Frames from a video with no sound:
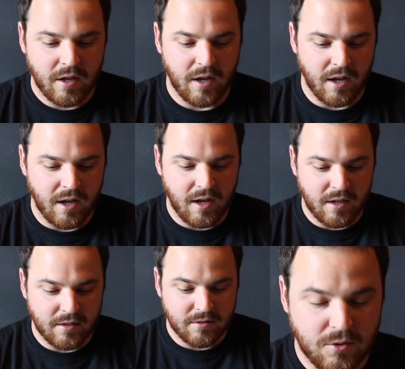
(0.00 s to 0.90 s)

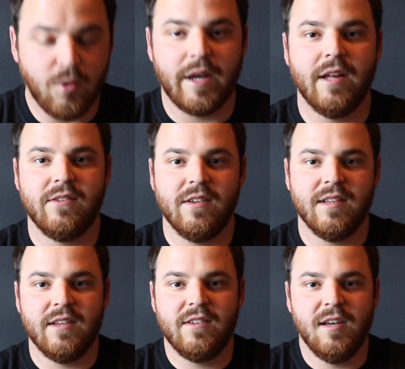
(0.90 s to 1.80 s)
I can't say his
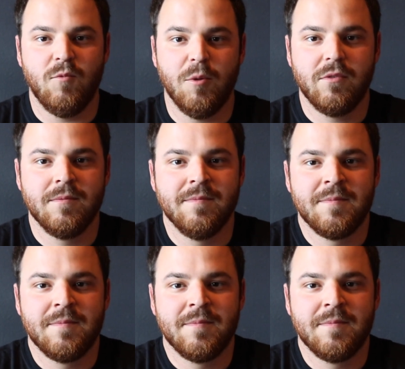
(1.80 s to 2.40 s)
last name. Whoops.